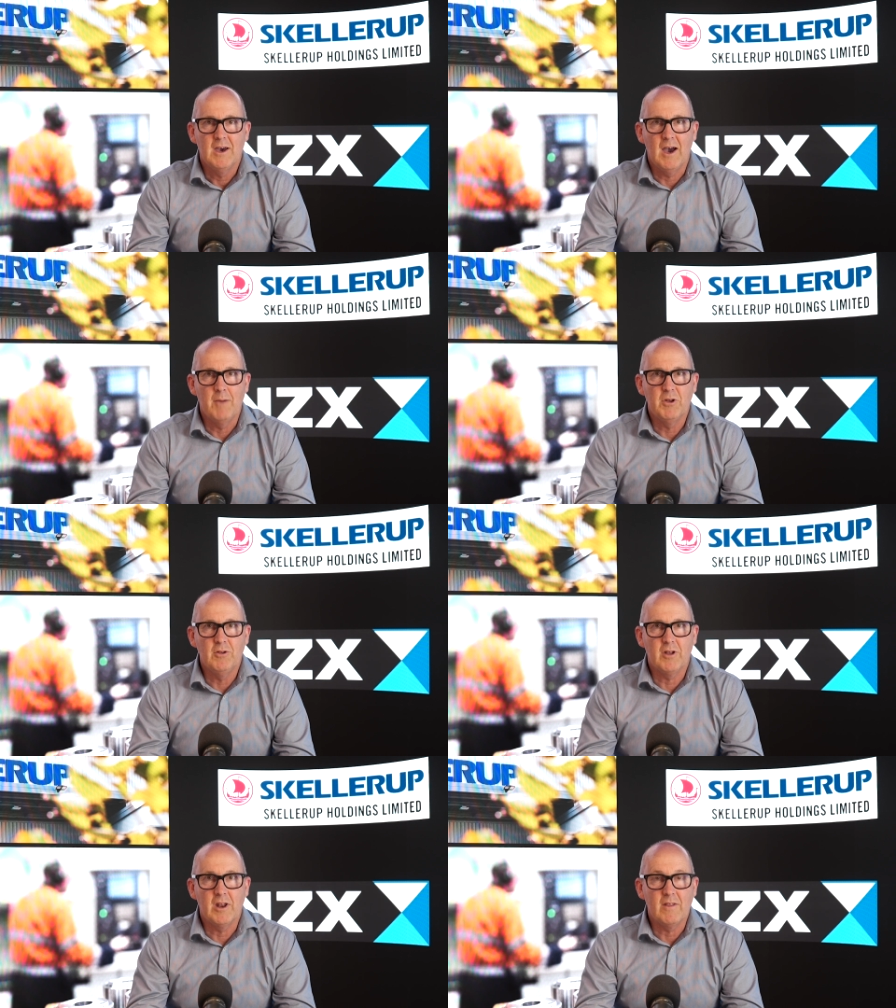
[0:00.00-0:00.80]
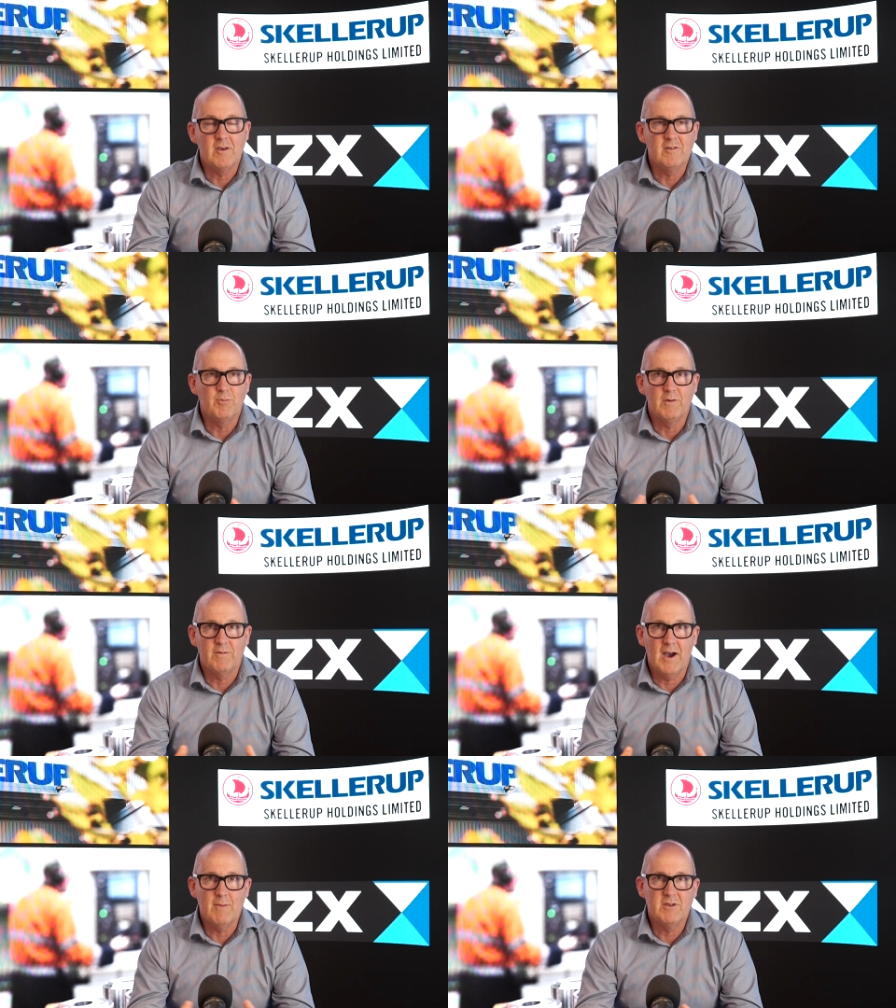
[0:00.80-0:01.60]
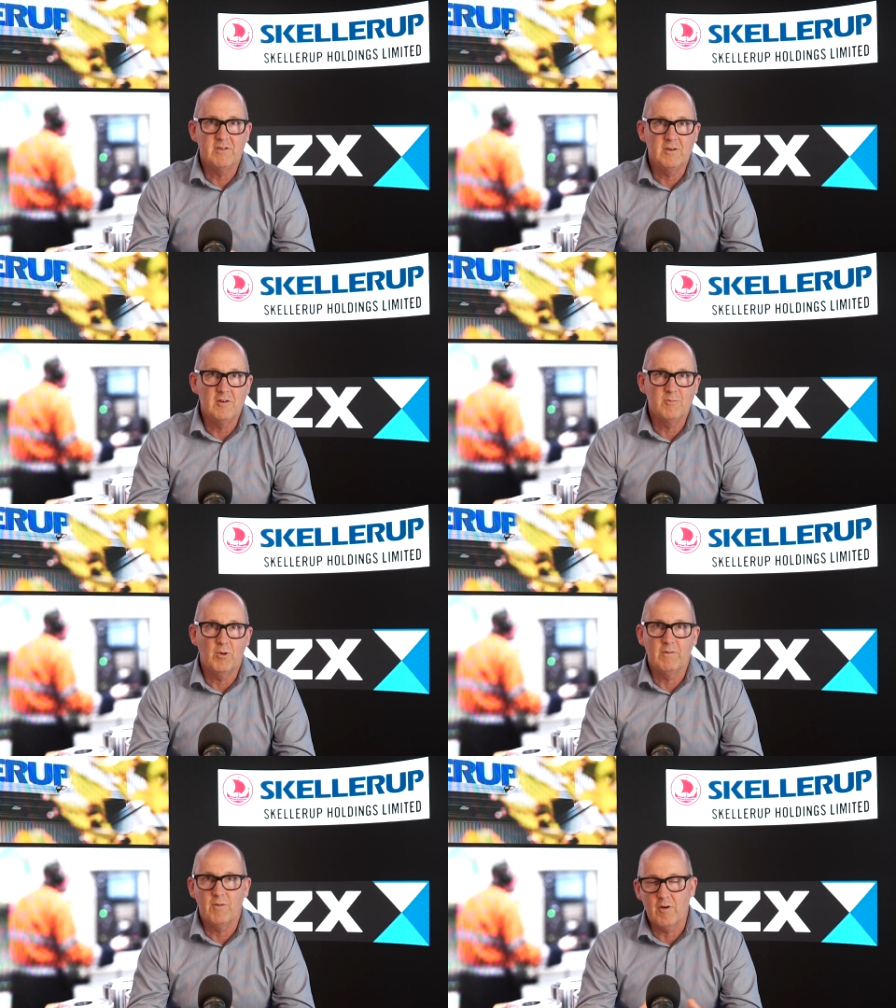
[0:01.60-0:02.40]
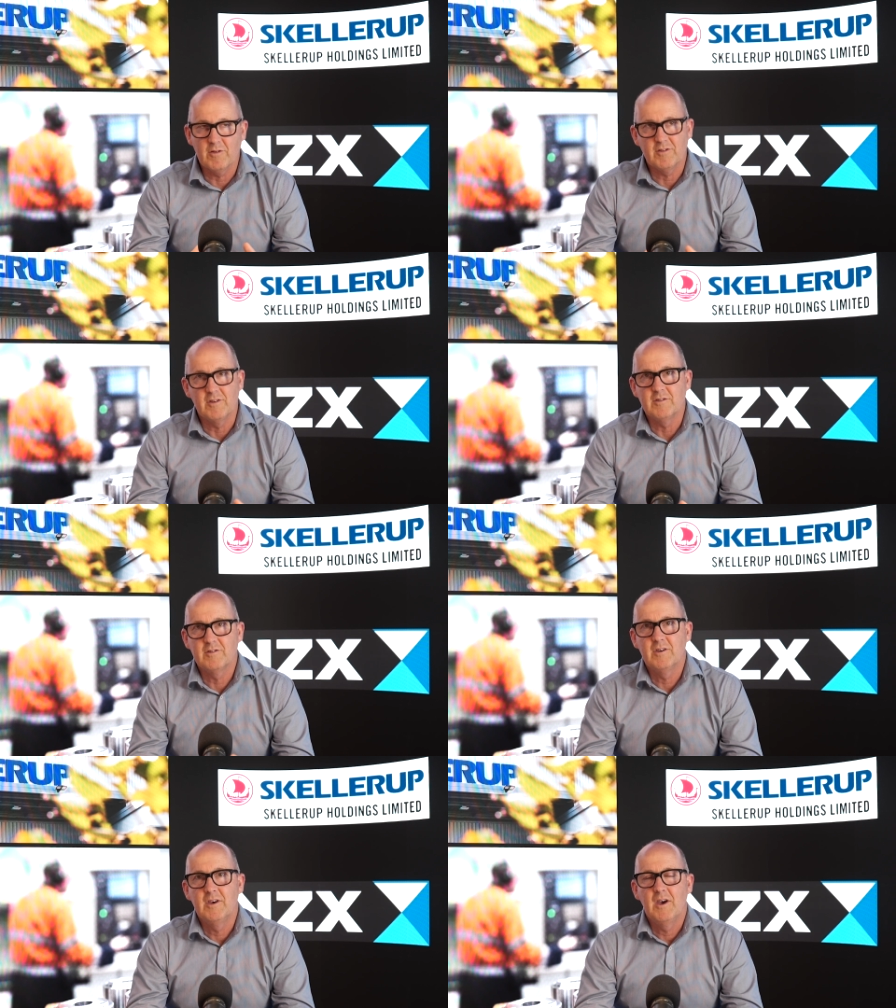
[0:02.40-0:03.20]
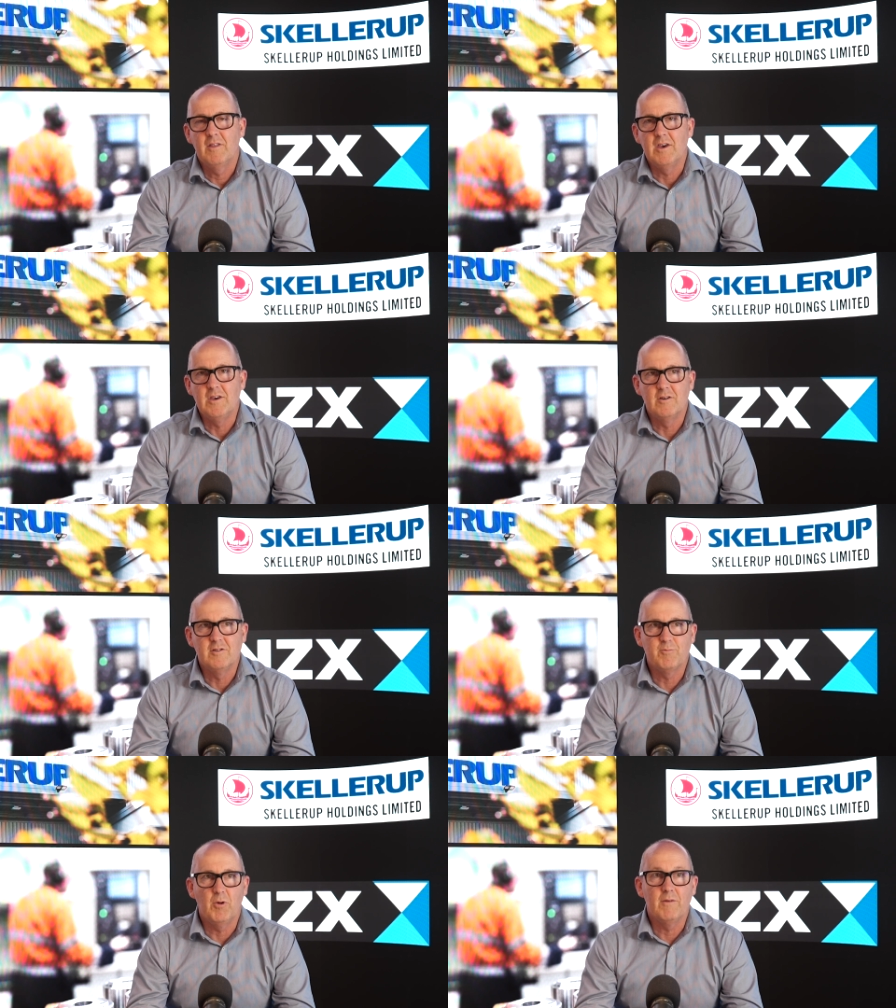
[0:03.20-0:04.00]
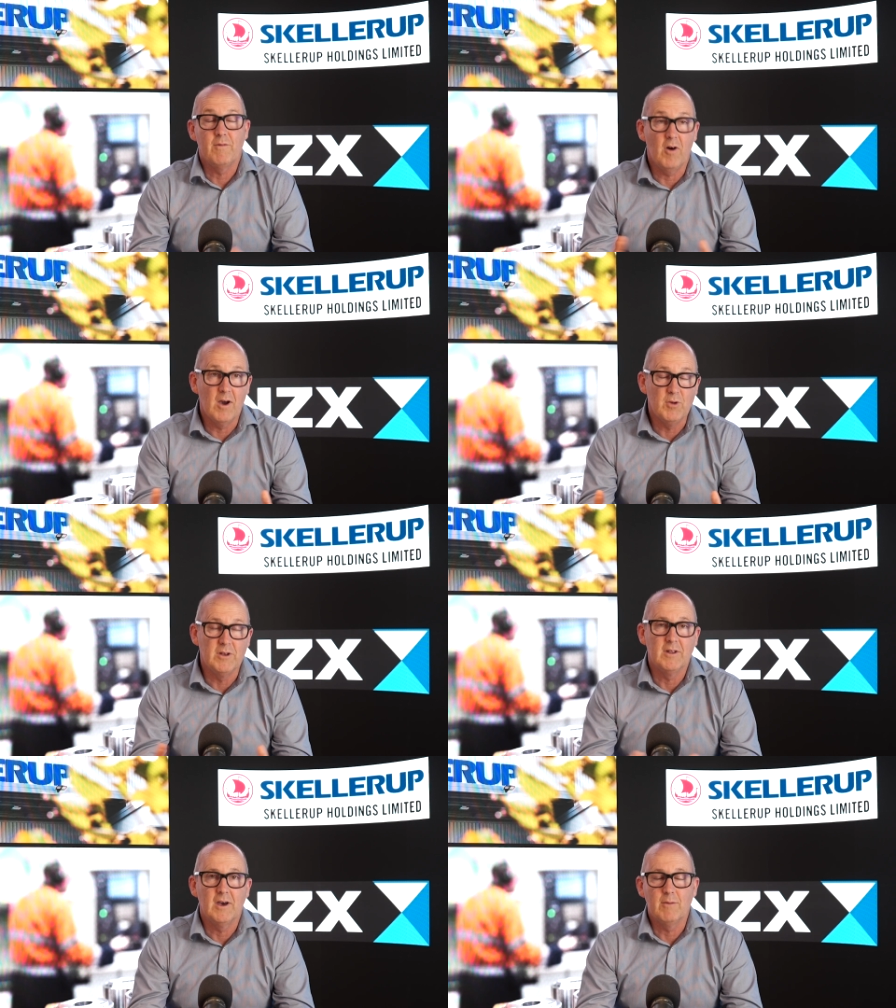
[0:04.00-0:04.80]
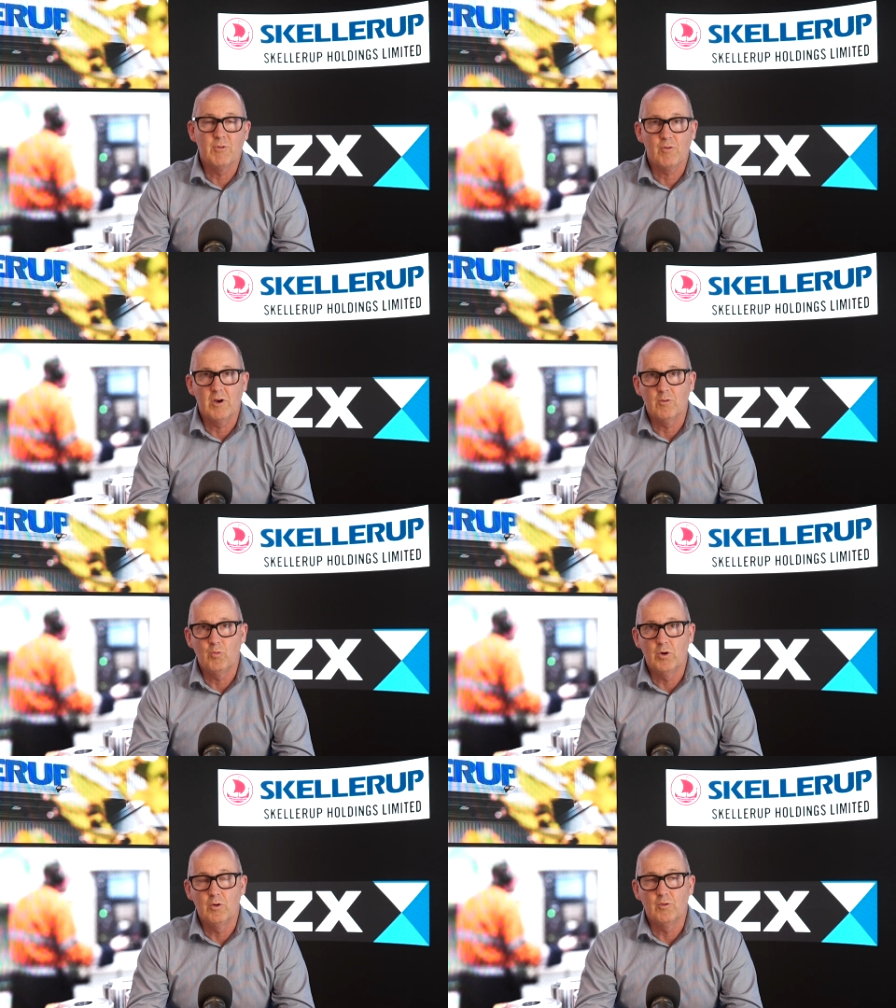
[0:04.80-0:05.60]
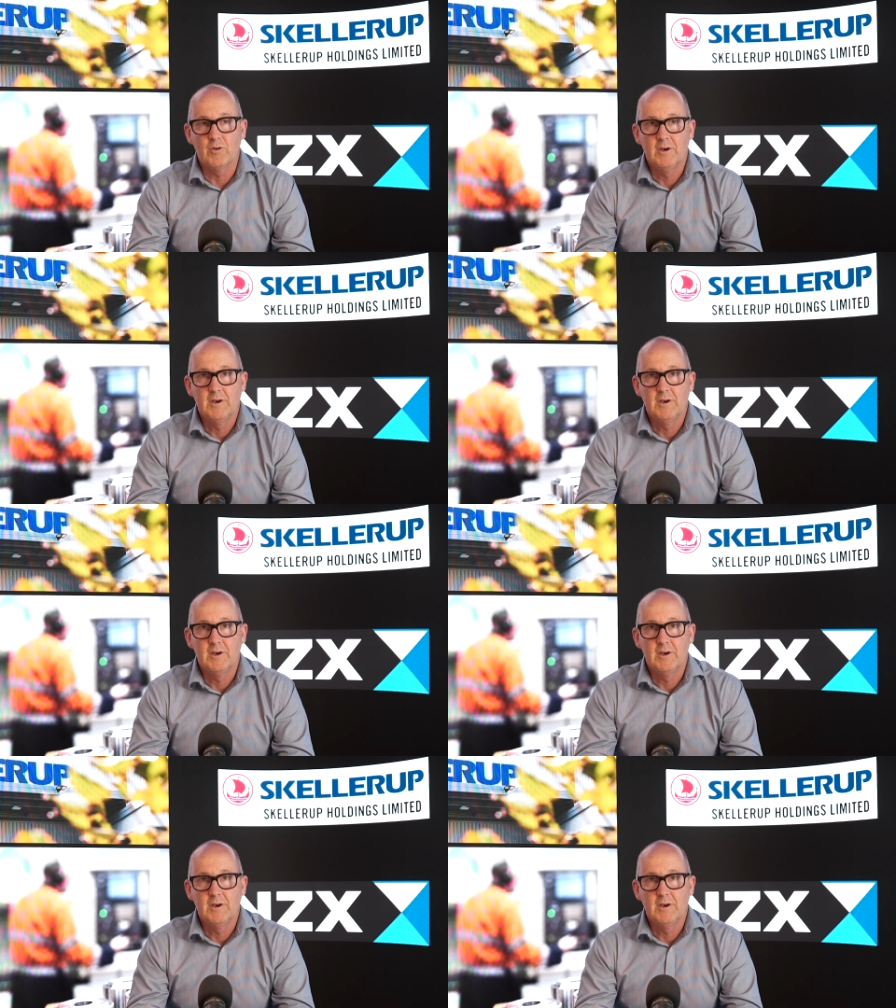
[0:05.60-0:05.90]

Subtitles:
But not only are they used by farmers, they're used by foresters, they're used by firemen throughout the world,